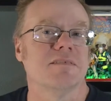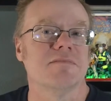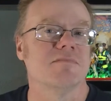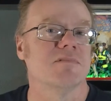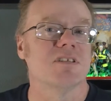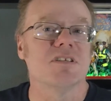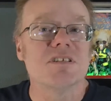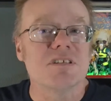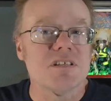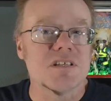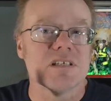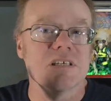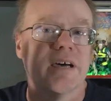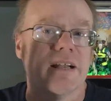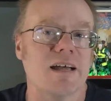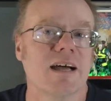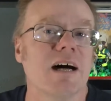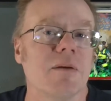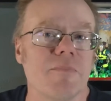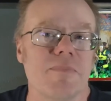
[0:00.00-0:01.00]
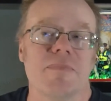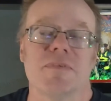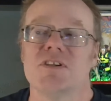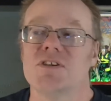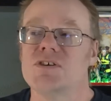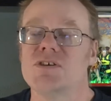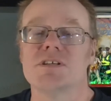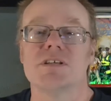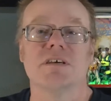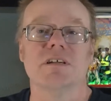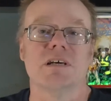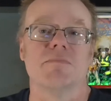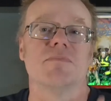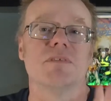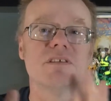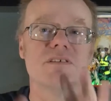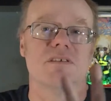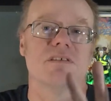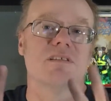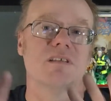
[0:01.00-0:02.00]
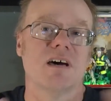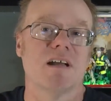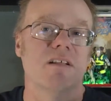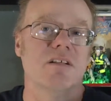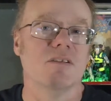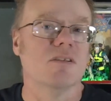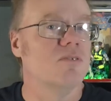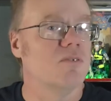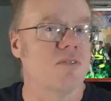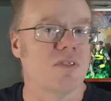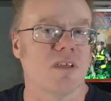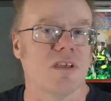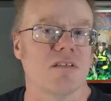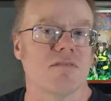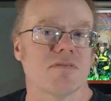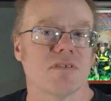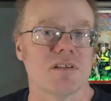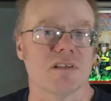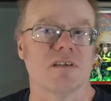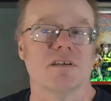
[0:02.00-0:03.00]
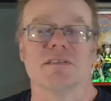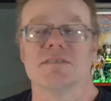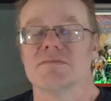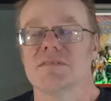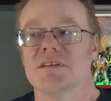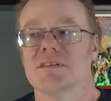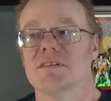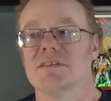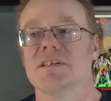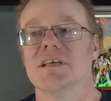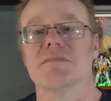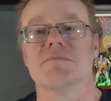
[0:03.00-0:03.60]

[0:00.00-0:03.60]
Just shut up. This is not a new thing for science fiction.